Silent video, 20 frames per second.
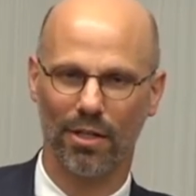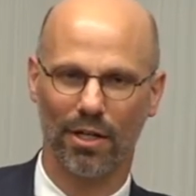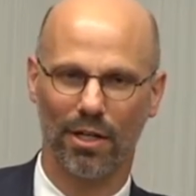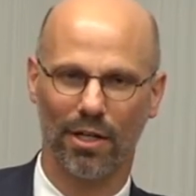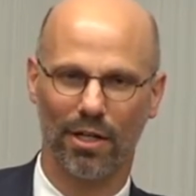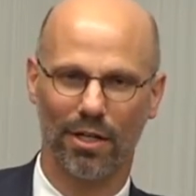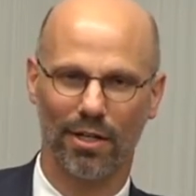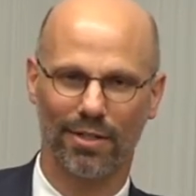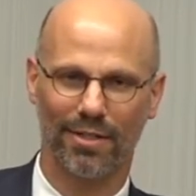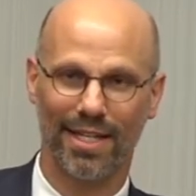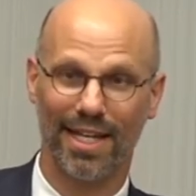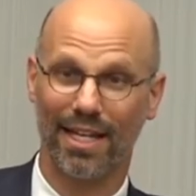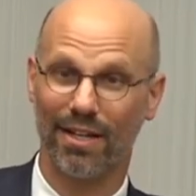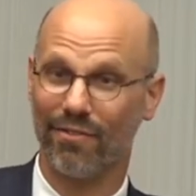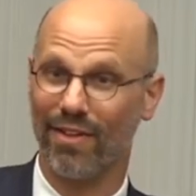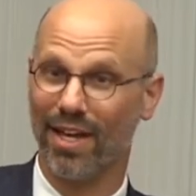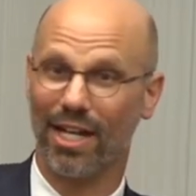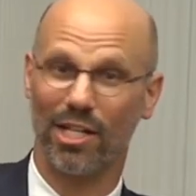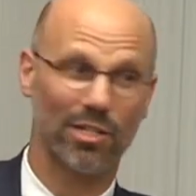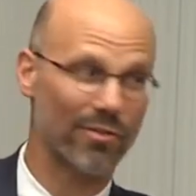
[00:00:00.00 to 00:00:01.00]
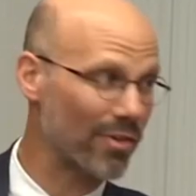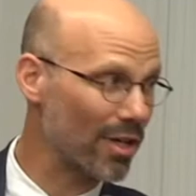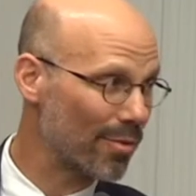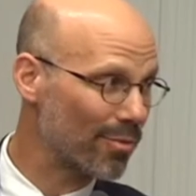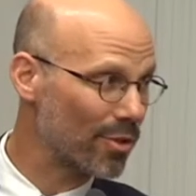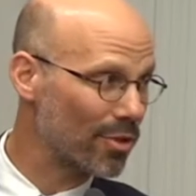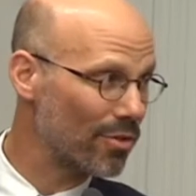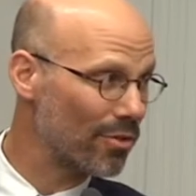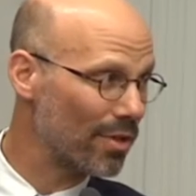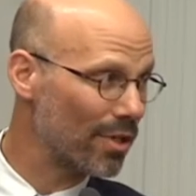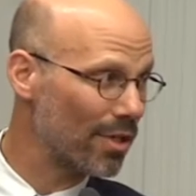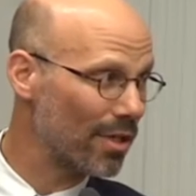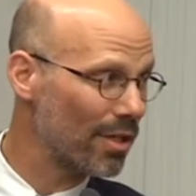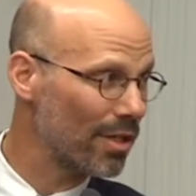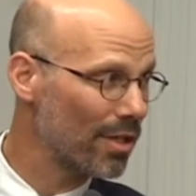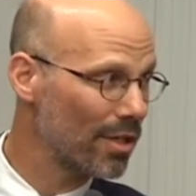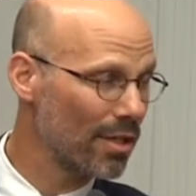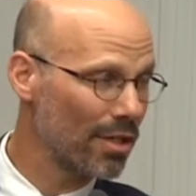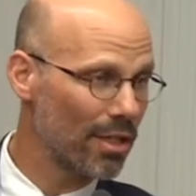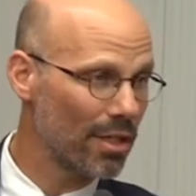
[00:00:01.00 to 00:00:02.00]
uh, take advantage of an opportunity
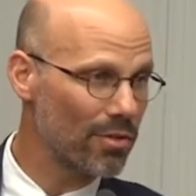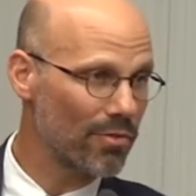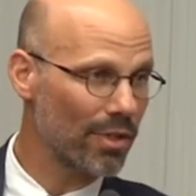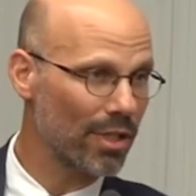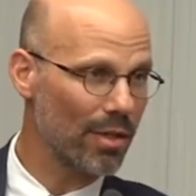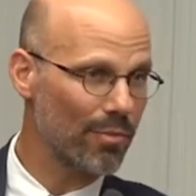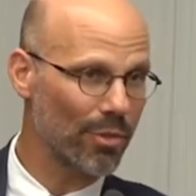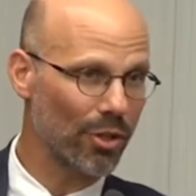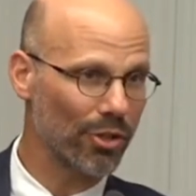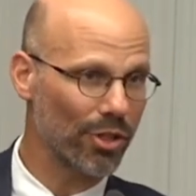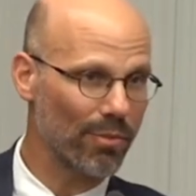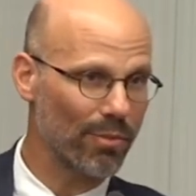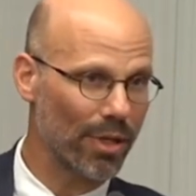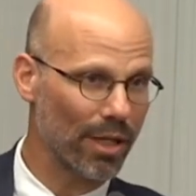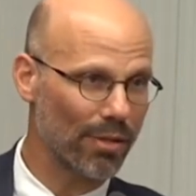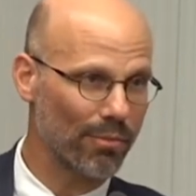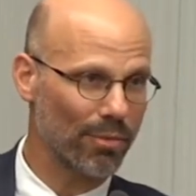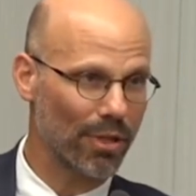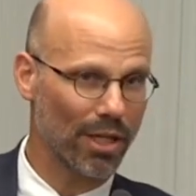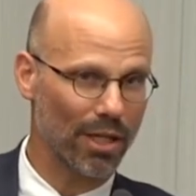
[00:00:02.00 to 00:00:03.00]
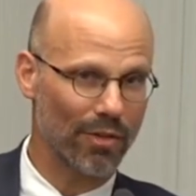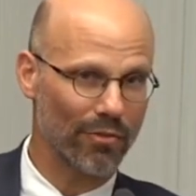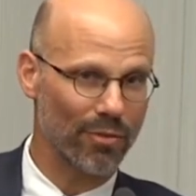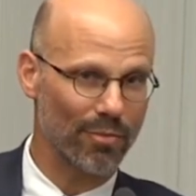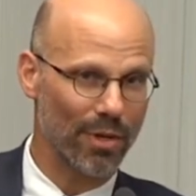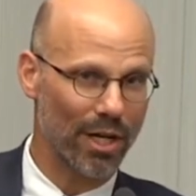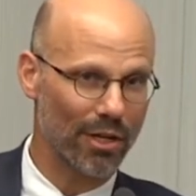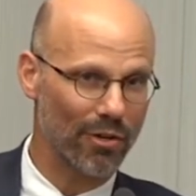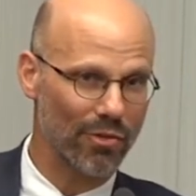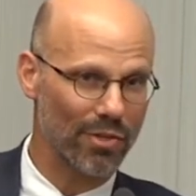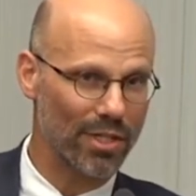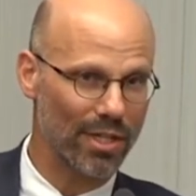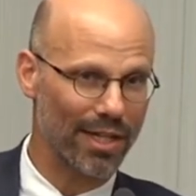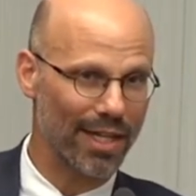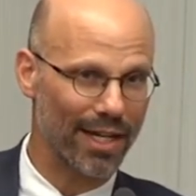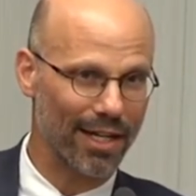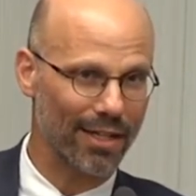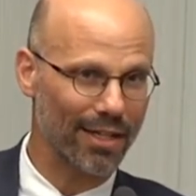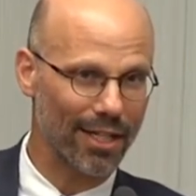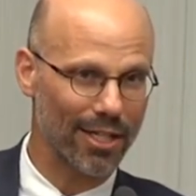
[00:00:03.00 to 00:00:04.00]
is really a building block of democracy
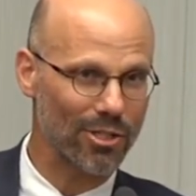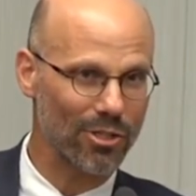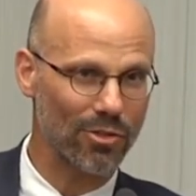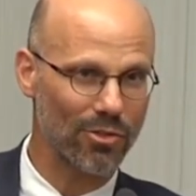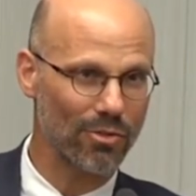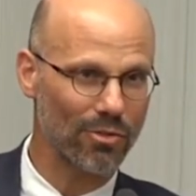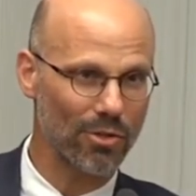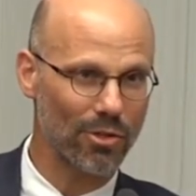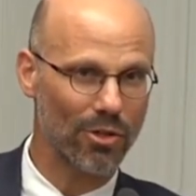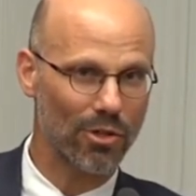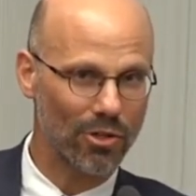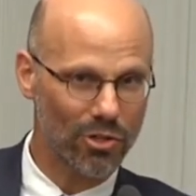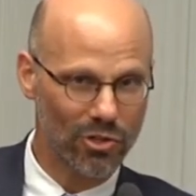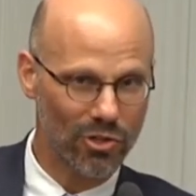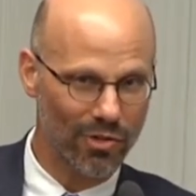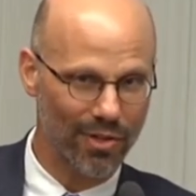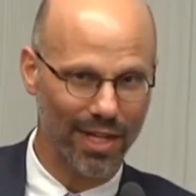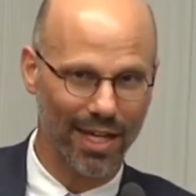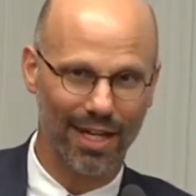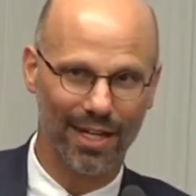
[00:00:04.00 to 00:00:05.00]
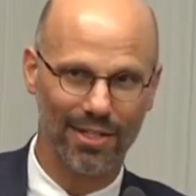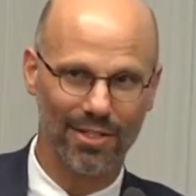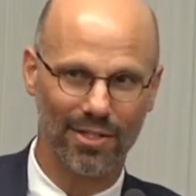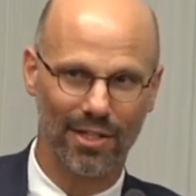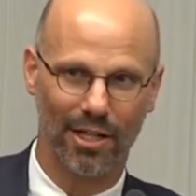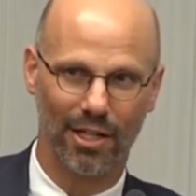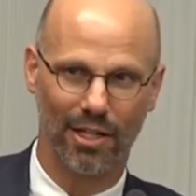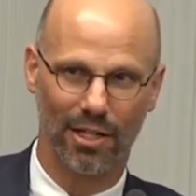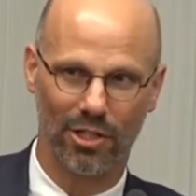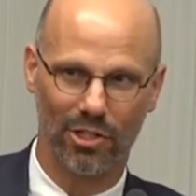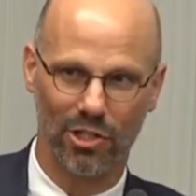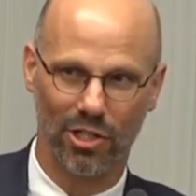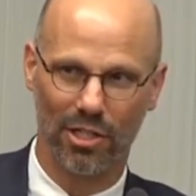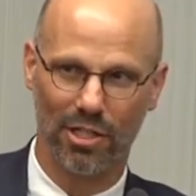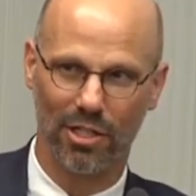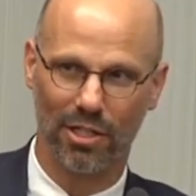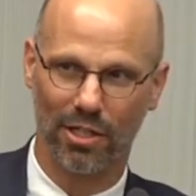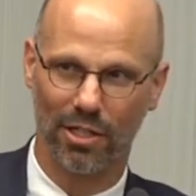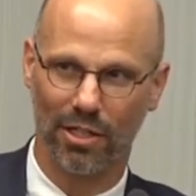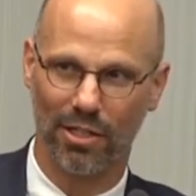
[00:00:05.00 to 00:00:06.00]
that unless you nurture that, it's not going to
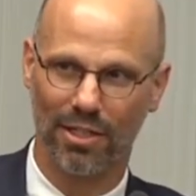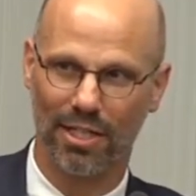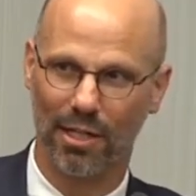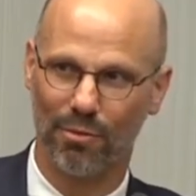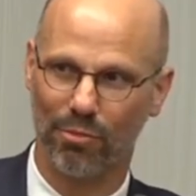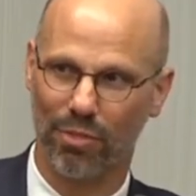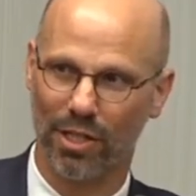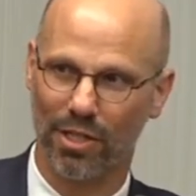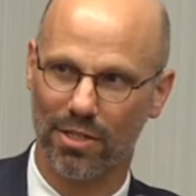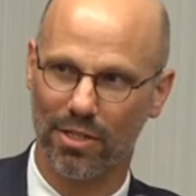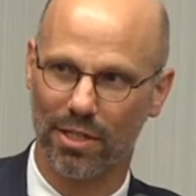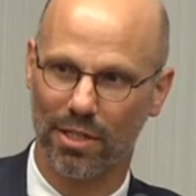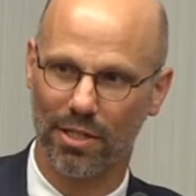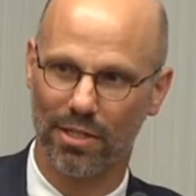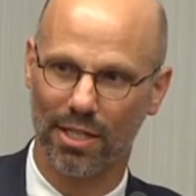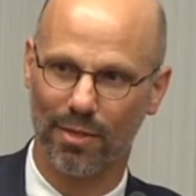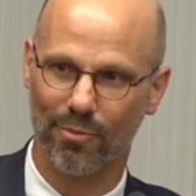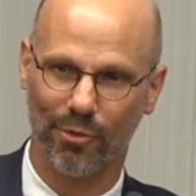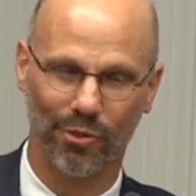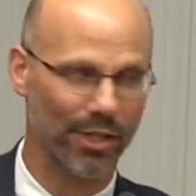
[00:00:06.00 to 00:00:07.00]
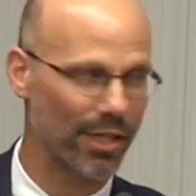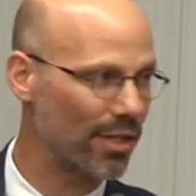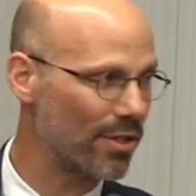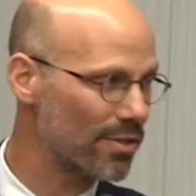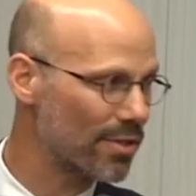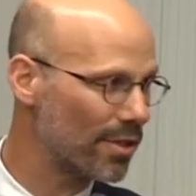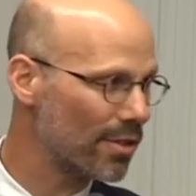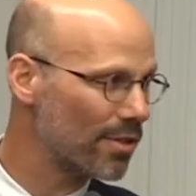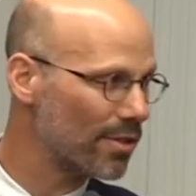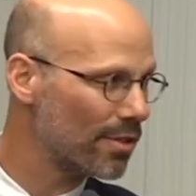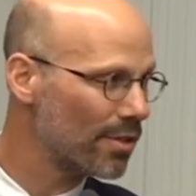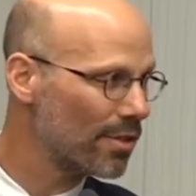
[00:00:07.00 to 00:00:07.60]
just uh, take place uh, simultaneously.